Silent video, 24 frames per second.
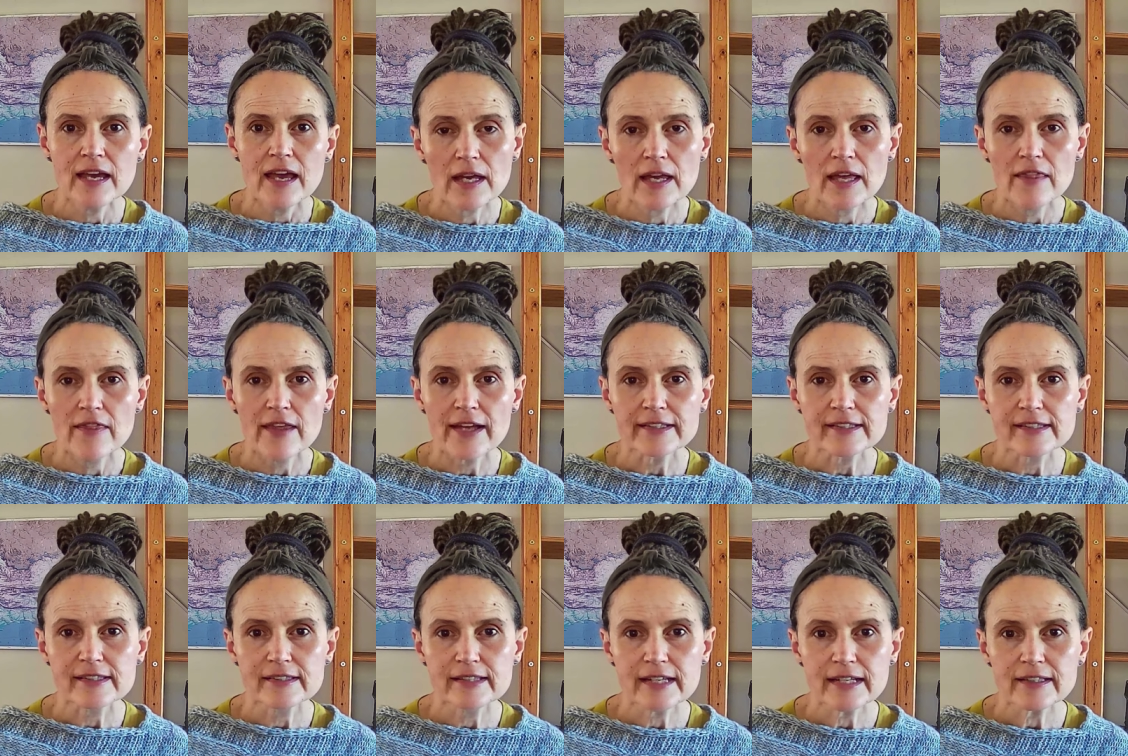that
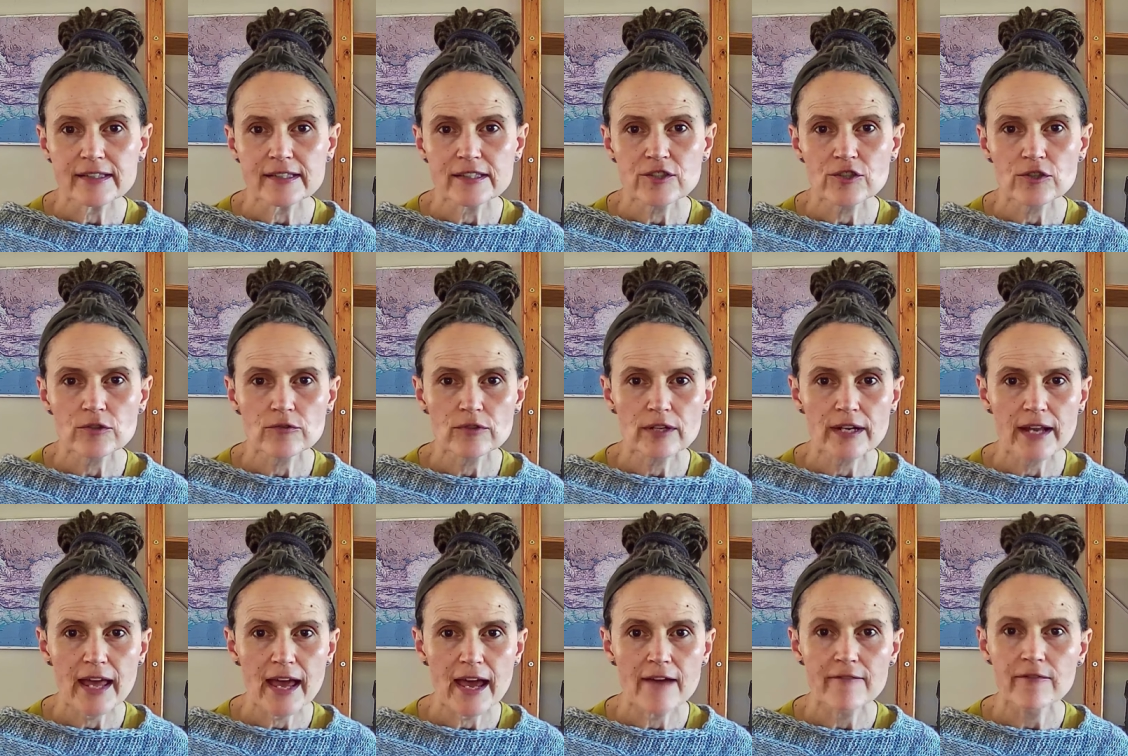sense children
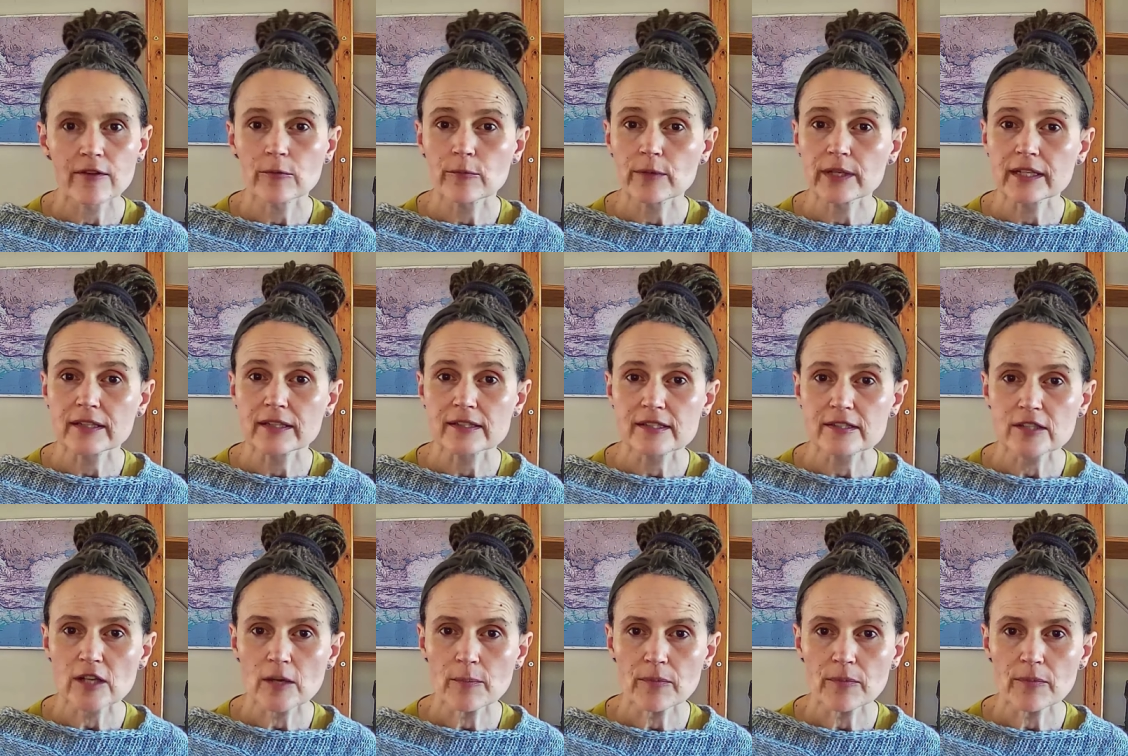have that we can stop